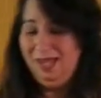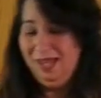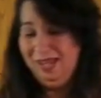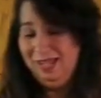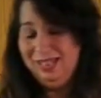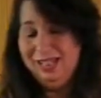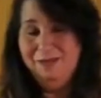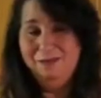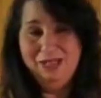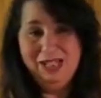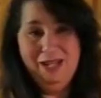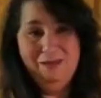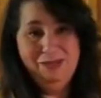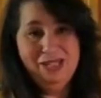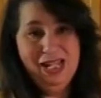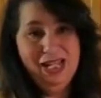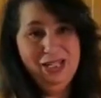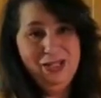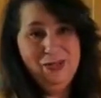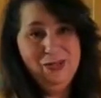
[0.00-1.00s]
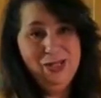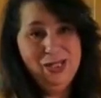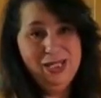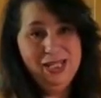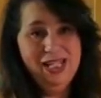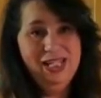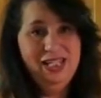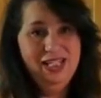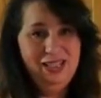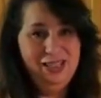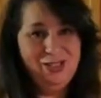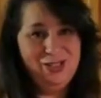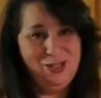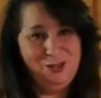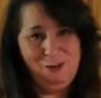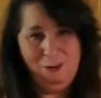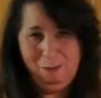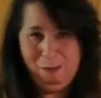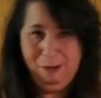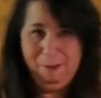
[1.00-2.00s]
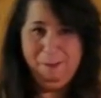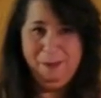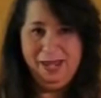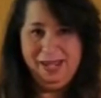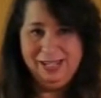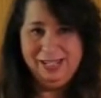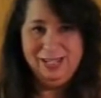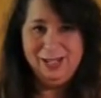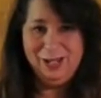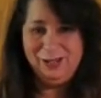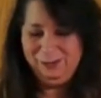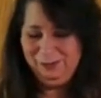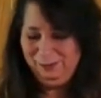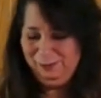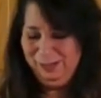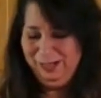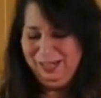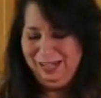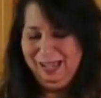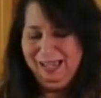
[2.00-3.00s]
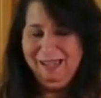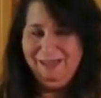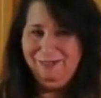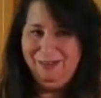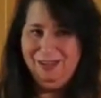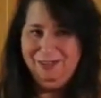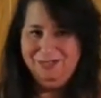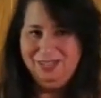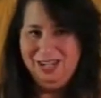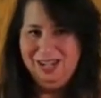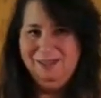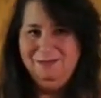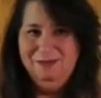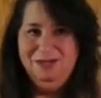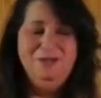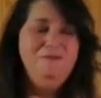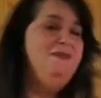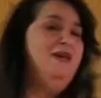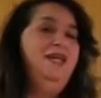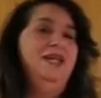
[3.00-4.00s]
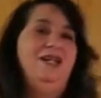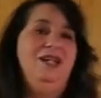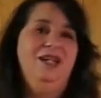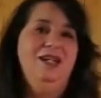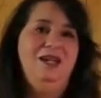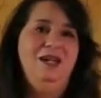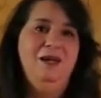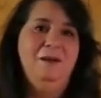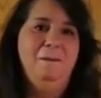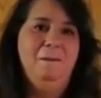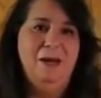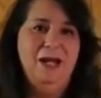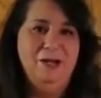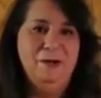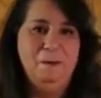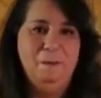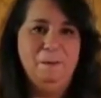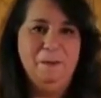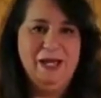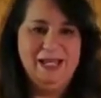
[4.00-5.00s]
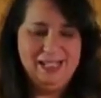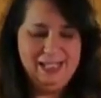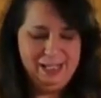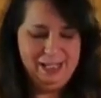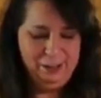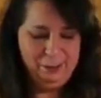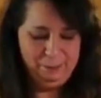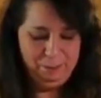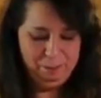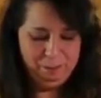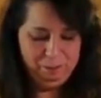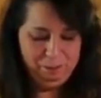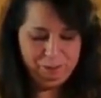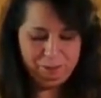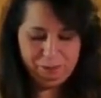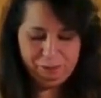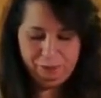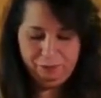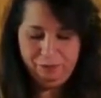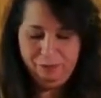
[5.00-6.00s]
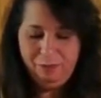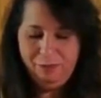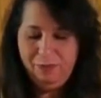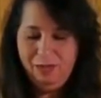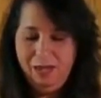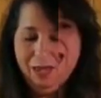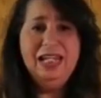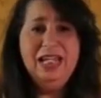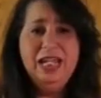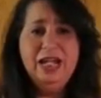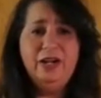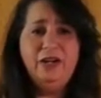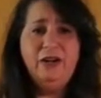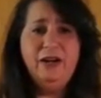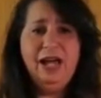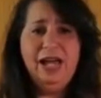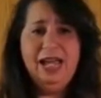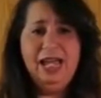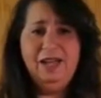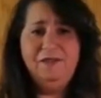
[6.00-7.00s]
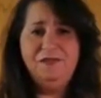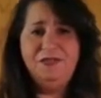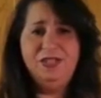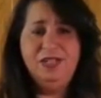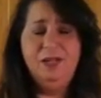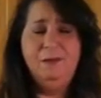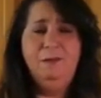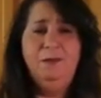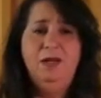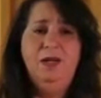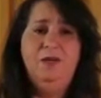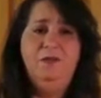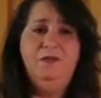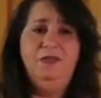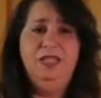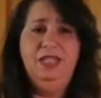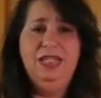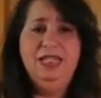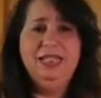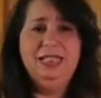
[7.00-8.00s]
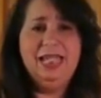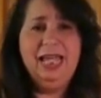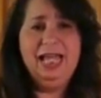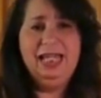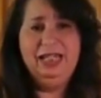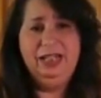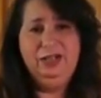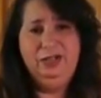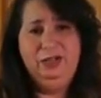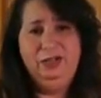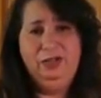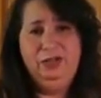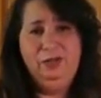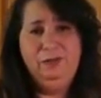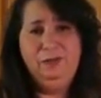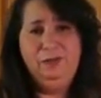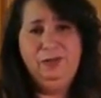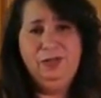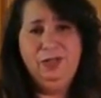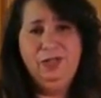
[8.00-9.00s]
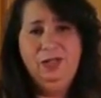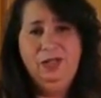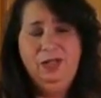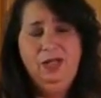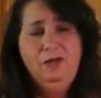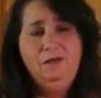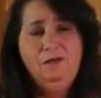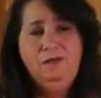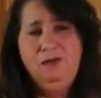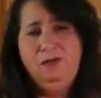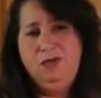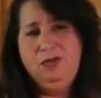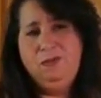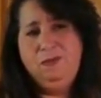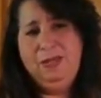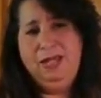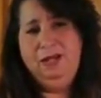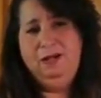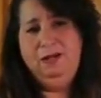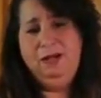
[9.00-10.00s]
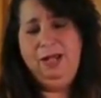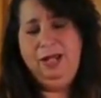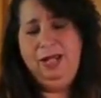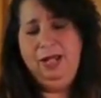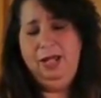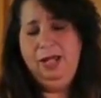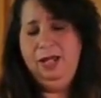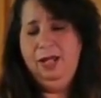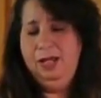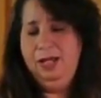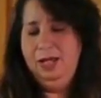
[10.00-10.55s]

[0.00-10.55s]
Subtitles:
Sometimes I use the store-bought pesto when I don't have time to make my own pesto. And here I have some of the Italian herbs: rosemary,